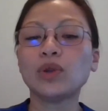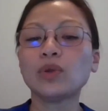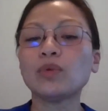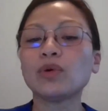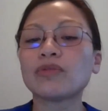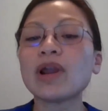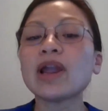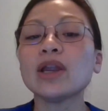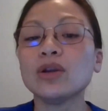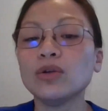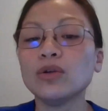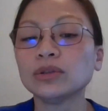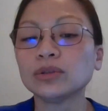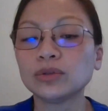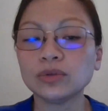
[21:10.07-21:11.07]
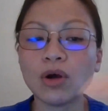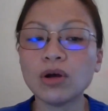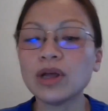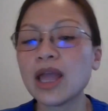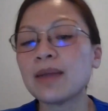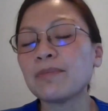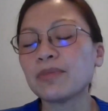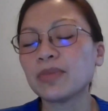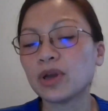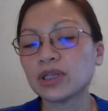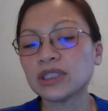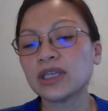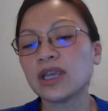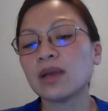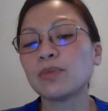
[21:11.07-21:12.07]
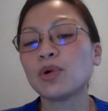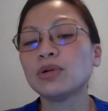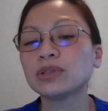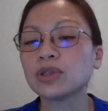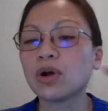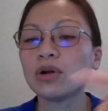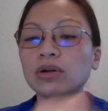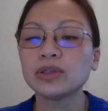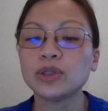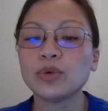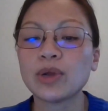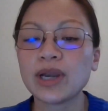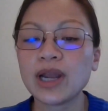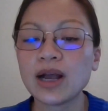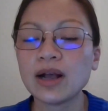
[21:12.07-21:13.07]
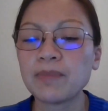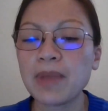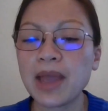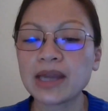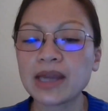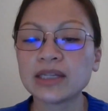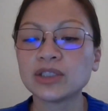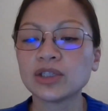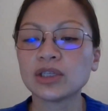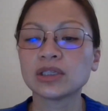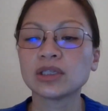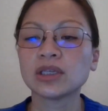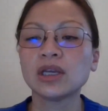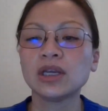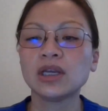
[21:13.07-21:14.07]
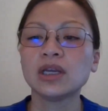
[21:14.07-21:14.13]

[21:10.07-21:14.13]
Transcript: we will write a note to all CMOs, all UN health managers,